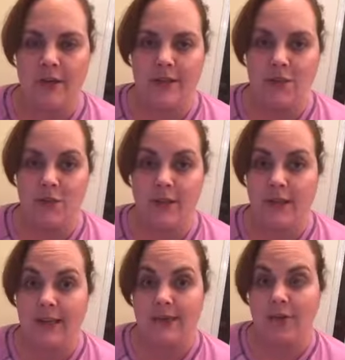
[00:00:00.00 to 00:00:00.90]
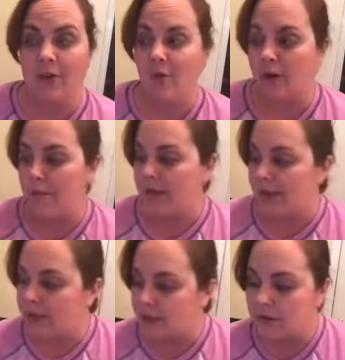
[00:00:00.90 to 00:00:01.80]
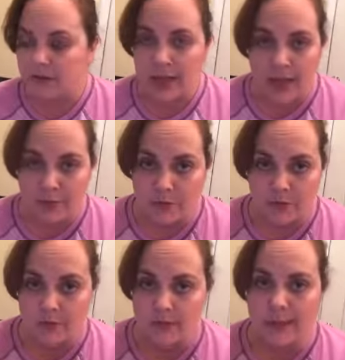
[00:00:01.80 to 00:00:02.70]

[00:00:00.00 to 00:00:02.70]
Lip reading: that you can get if you don't want to make your own capsules